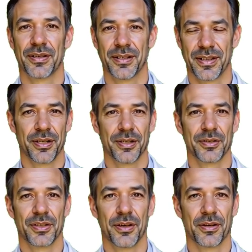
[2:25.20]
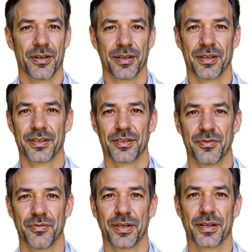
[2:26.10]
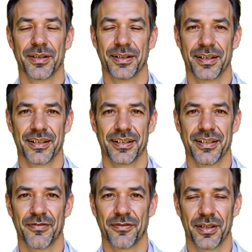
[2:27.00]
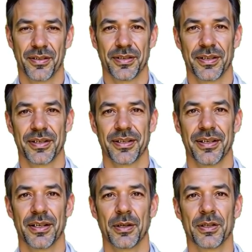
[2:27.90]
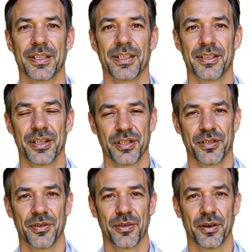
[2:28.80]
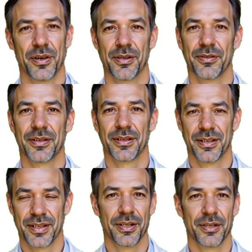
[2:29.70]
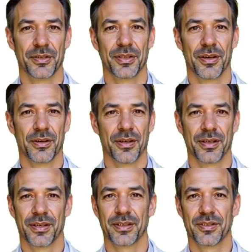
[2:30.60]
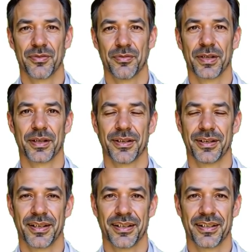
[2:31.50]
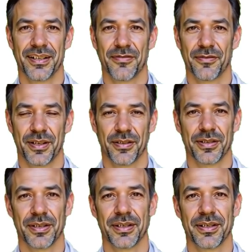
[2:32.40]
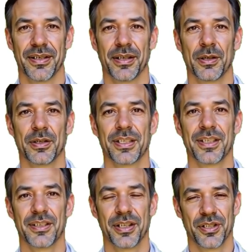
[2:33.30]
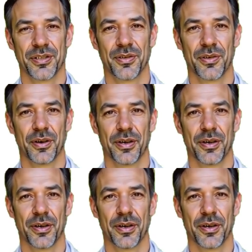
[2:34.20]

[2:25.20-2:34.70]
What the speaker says: This tropical fruit is native to Africa and Asia, but it's now grown worldwide. Most people just brew it into tea and forget about it.